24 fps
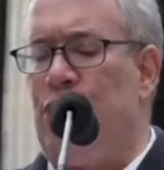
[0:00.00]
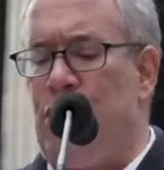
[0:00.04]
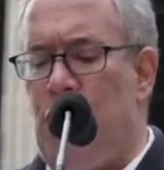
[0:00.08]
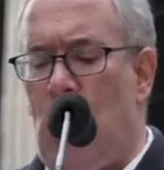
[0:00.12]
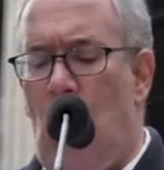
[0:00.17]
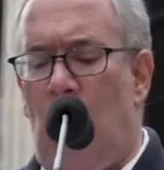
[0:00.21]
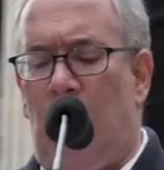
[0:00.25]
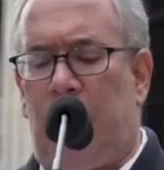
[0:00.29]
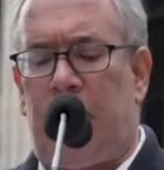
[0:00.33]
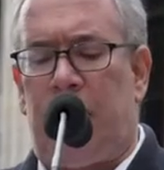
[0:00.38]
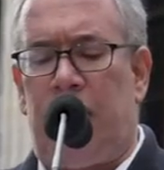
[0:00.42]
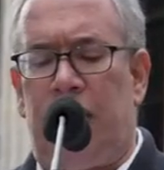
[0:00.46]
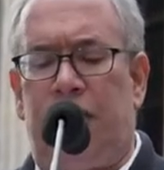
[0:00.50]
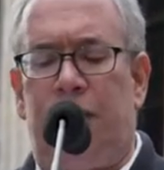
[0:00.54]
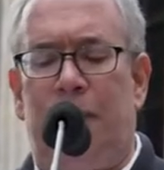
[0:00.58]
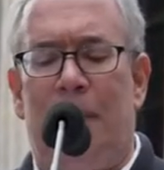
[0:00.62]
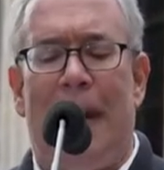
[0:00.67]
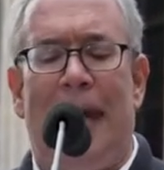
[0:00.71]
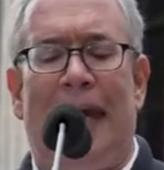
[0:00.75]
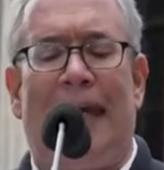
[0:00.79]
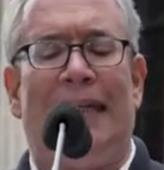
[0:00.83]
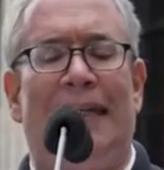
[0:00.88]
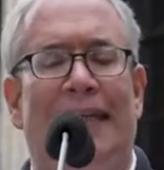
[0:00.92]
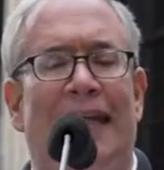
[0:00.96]
New Yorkers
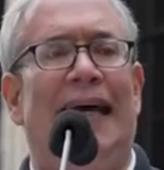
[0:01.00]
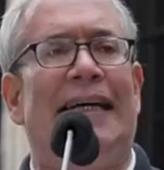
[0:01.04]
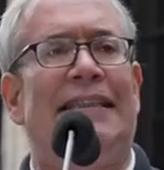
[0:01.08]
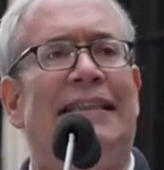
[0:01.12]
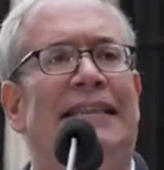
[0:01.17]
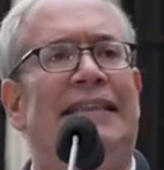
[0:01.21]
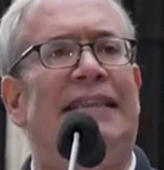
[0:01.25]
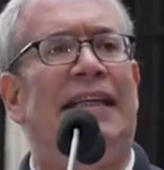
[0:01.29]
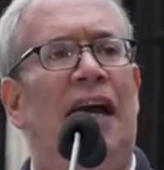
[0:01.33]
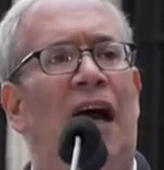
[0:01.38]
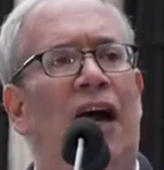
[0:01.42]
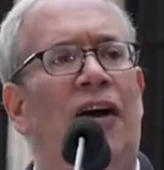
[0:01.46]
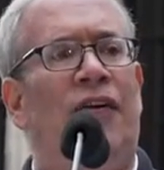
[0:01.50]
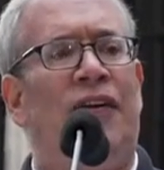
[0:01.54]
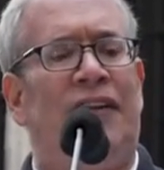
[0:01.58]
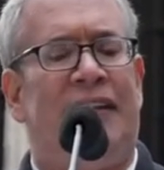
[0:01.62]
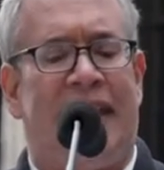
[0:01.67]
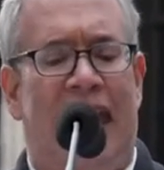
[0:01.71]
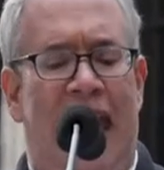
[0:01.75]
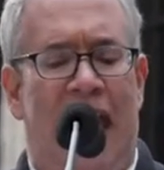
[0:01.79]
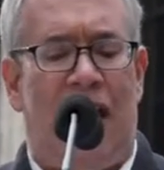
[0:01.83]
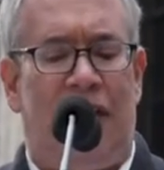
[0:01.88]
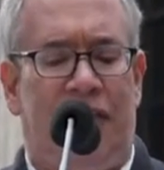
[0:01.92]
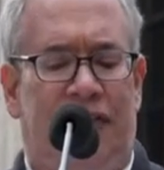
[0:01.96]
make less than
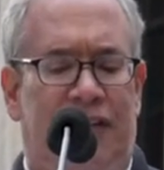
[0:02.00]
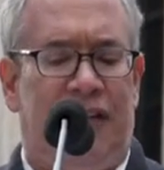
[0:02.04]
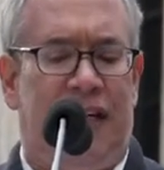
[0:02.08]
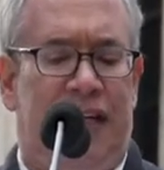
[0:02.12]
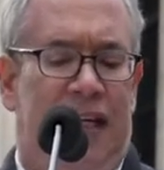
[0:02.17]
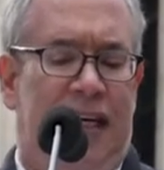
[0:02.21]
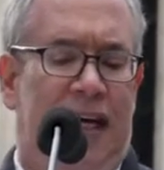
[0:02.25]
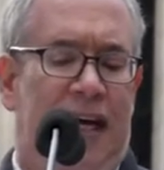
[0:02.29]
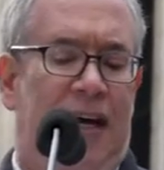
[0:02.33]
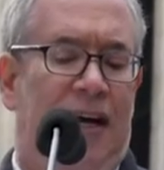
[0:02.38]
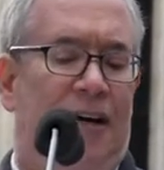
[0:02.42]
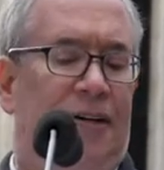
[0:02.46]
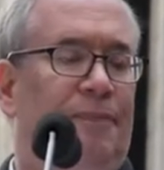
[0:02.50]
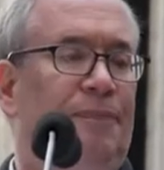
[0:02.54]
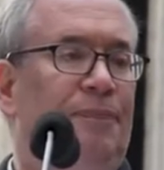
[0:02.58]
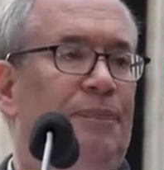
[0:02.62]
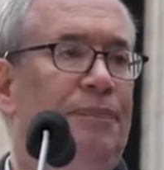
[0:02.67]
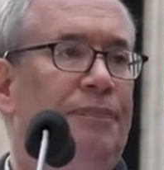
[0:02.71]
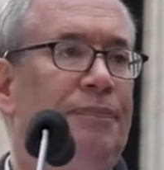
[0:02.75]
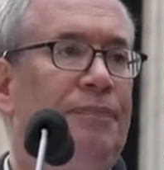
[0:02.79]
100,000 a year.